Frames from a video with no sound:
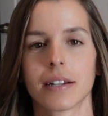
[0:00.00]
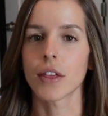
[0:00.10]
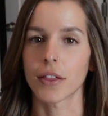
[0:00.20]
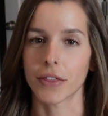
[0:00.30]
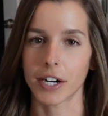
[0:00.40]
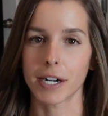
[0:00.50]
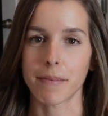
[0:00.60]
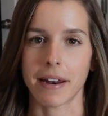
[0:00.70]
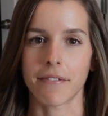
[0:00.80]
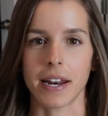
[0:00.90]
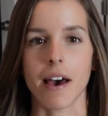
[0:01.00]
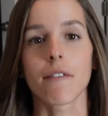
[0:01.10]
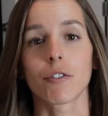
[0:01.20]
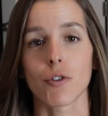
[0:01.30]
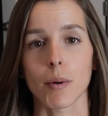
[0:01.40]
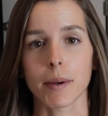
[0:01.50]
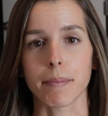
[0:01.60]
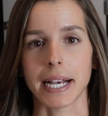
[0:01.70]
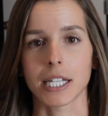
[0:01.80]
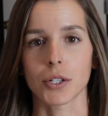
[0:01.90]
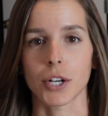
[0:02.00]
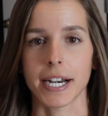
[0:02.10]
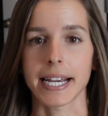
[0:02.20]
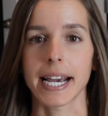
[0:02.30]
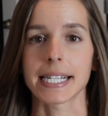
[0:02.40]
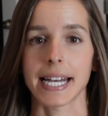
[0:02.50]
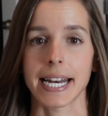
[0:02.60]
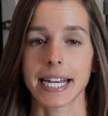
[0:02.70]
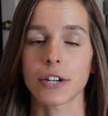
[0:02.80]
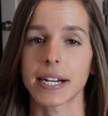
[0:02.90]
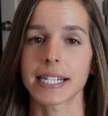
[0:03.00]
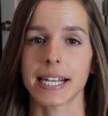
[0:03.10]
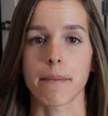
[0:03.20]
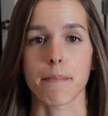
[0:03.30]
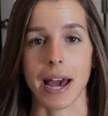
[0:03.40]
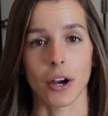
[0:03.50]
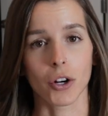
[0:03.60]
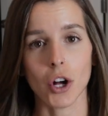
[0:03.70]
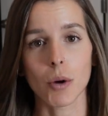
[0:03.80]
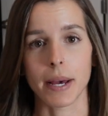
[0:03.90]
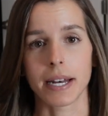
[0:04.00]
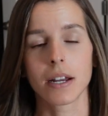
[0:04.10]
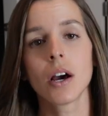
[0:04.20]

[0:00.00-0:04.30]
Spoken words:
The third benefit of aerobic-based training is an increase in myoglobin,